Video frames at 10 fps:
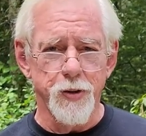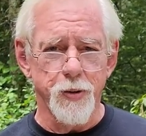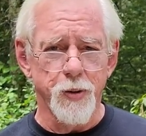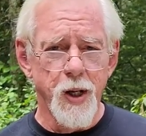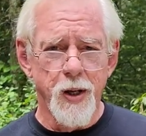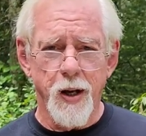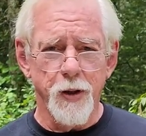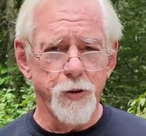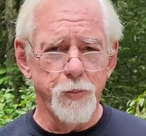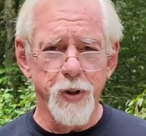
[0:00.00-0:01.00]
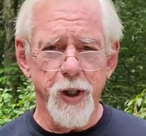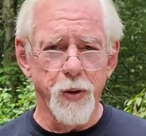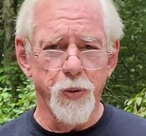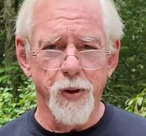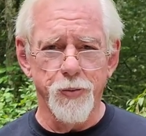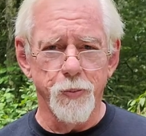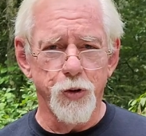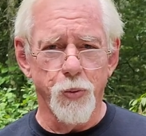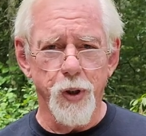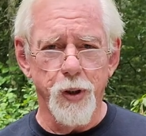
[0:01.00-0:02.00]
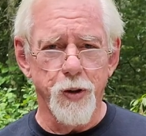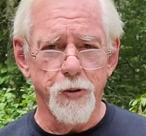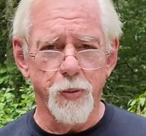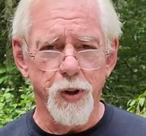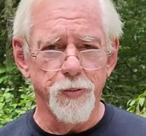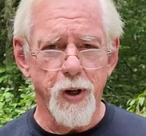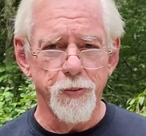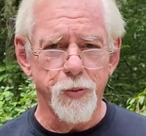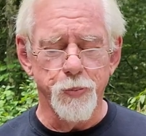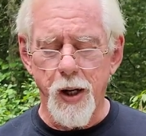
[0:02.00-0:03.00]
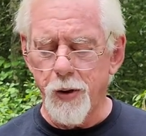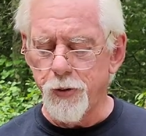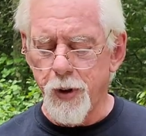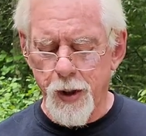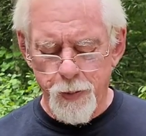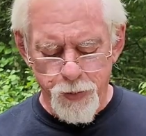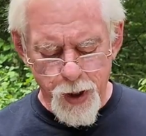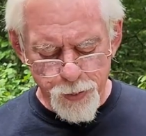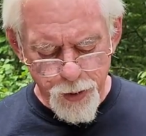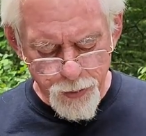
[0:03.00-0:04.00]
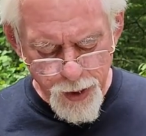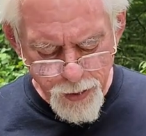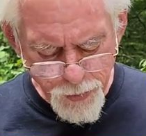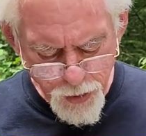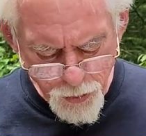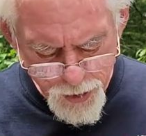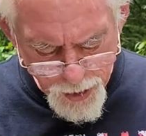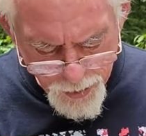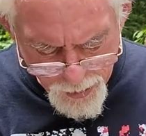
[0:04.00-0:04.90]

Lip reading: so I could be anywhere from 20 to 25 foot-pounds, but I put it right in the middle, which I